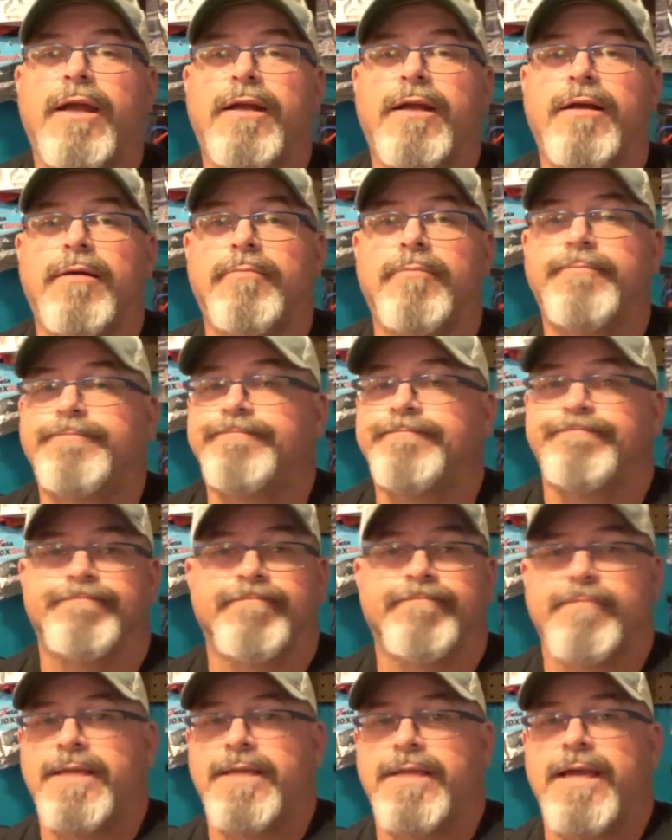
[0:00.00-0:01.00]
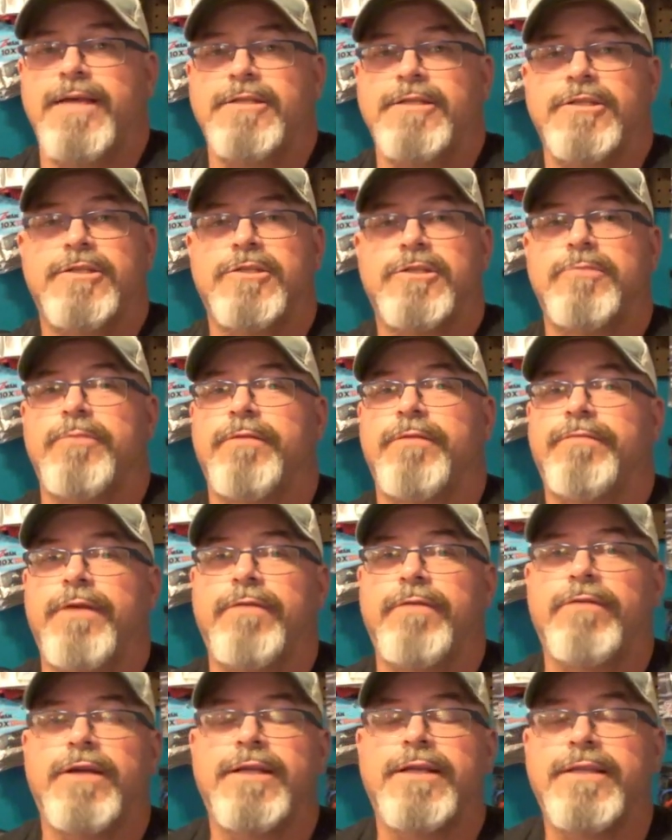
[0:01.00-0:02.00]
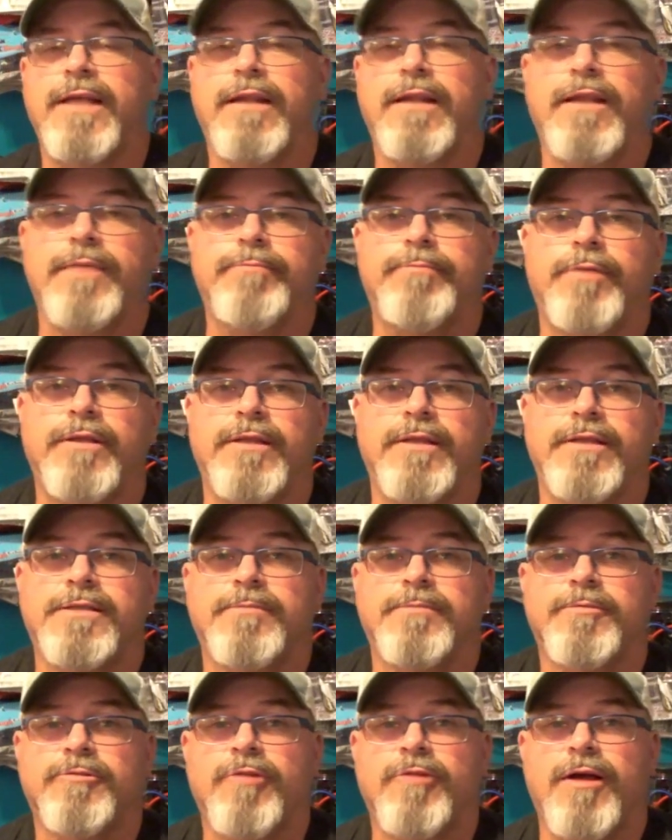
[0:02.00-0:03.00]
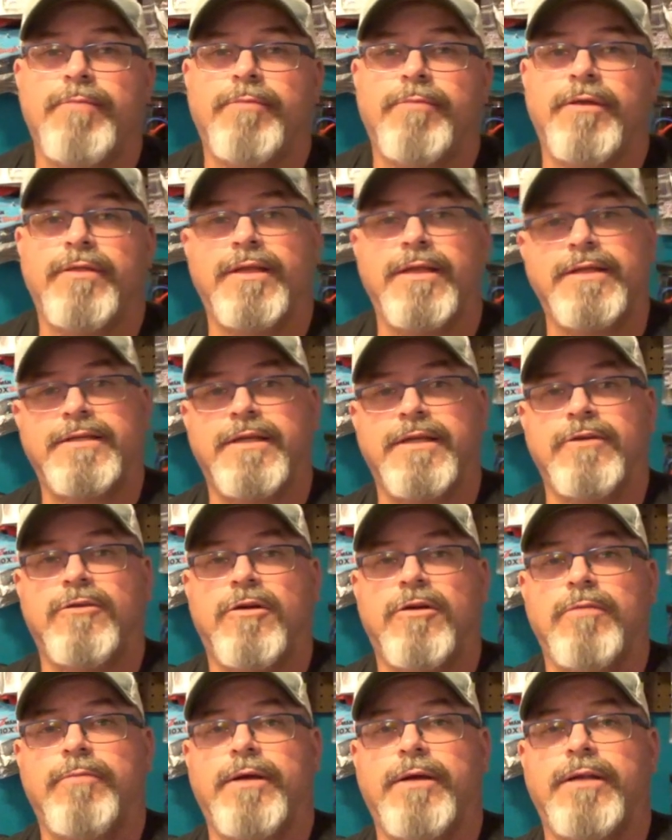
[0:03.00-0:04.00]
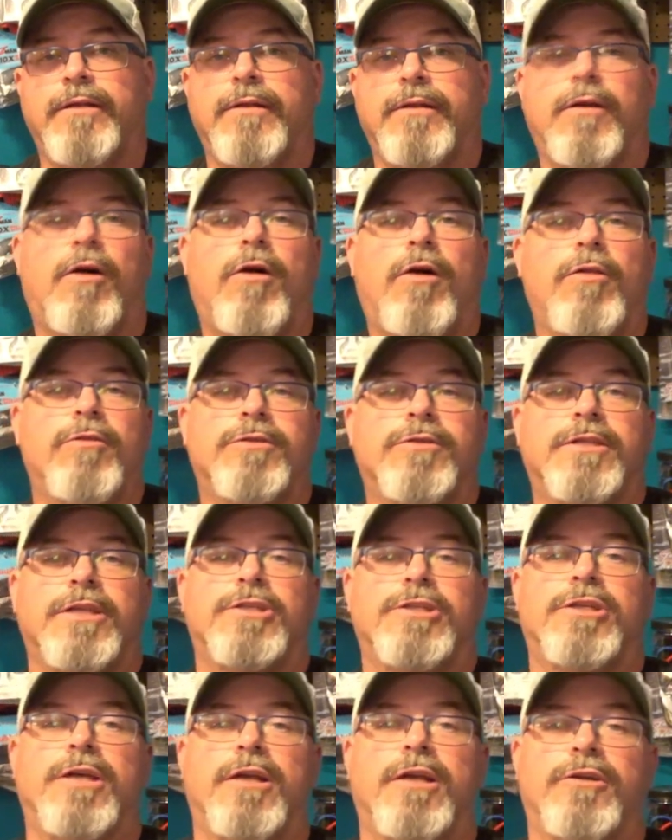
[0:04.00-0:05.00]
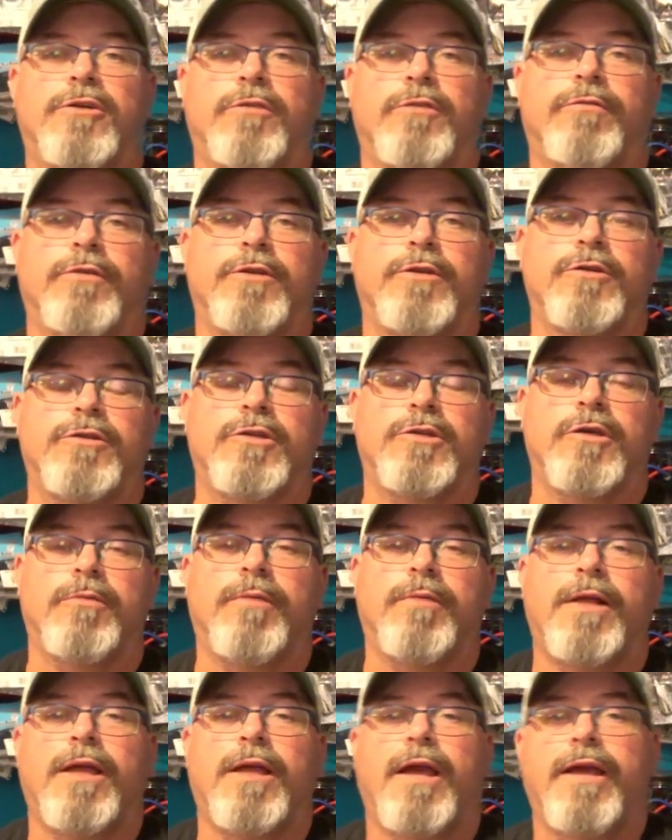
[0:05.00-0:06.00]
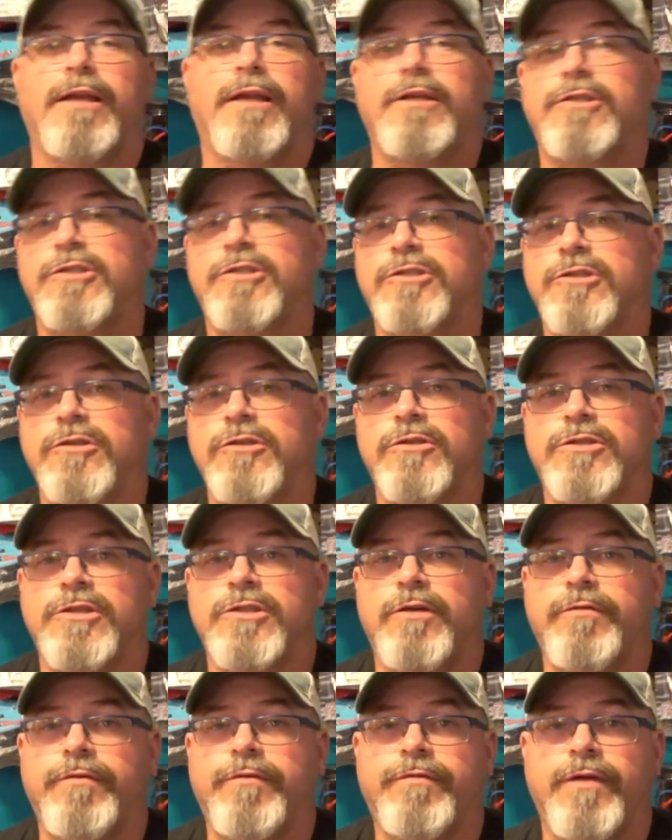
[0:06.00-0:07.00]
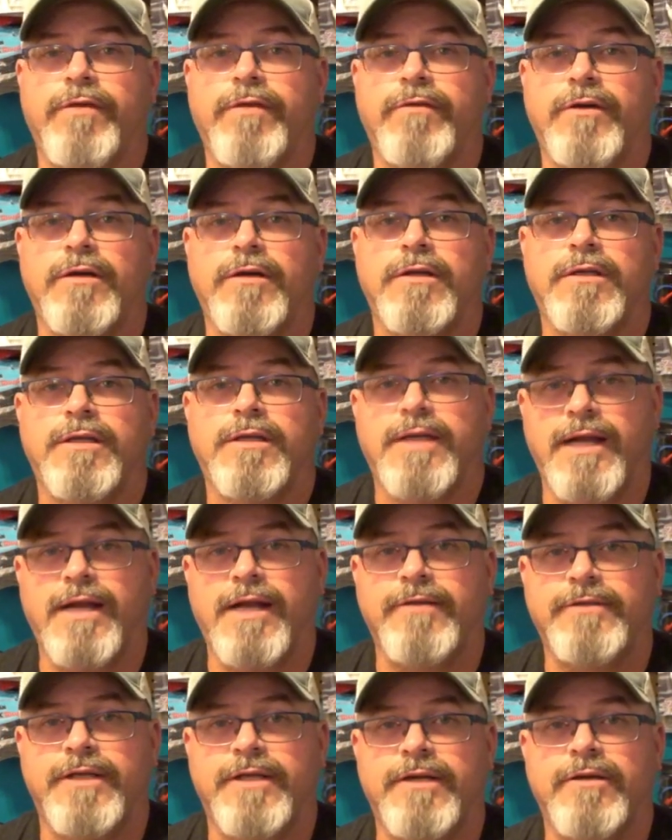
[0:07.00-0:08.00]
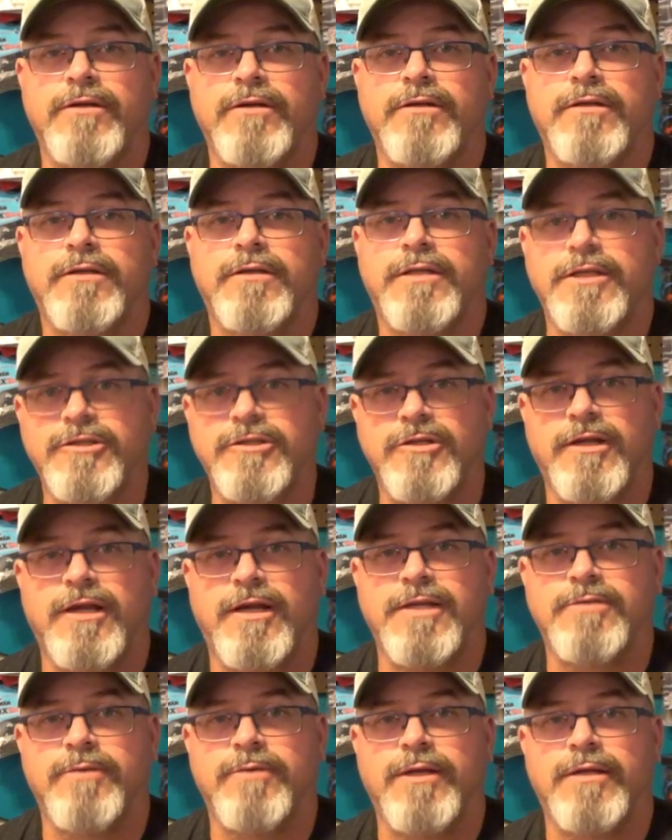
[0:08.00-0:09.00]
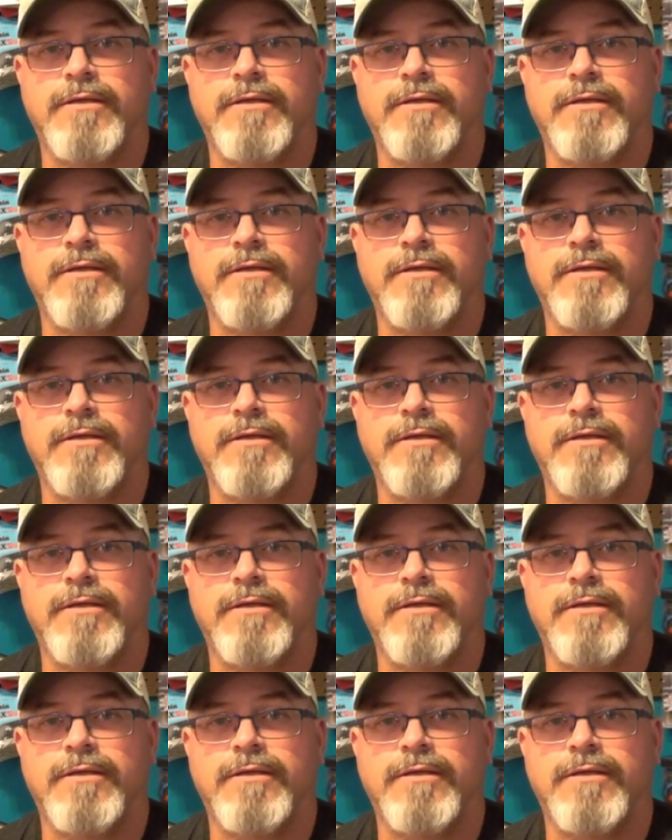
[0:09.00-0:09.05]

And, yeah, just do me a favor, hit that like button, that subscribe button, that ding-dong button, all those things you got to do for YouTube. And then just do yourself a favor. Get out there, get your lines